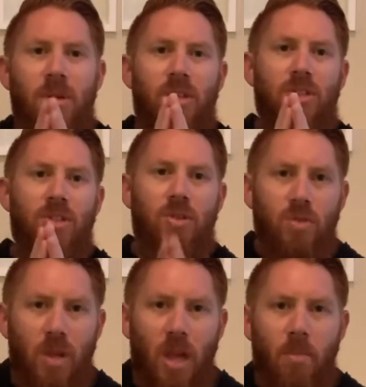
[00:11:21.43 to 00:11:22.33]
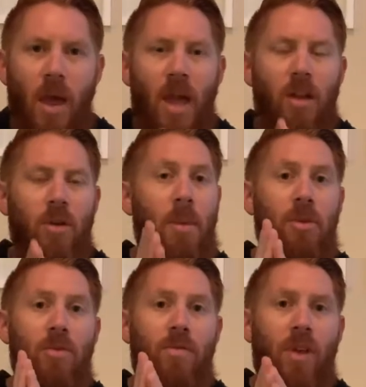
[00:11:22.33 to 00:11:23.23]
because you came back, or maybe
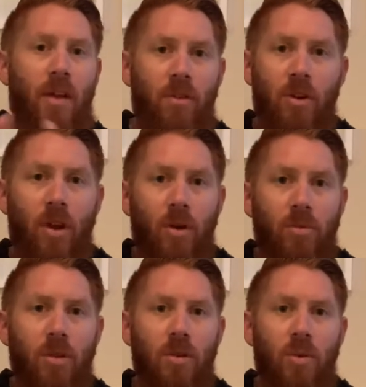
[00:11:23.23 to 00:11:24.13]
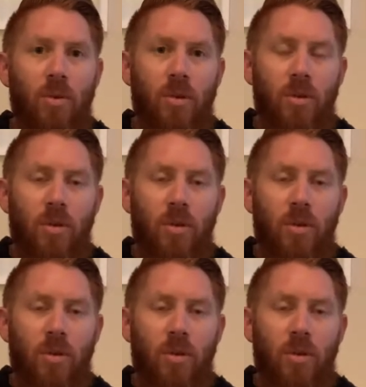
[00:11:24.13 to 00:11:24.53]
you've never known the Lord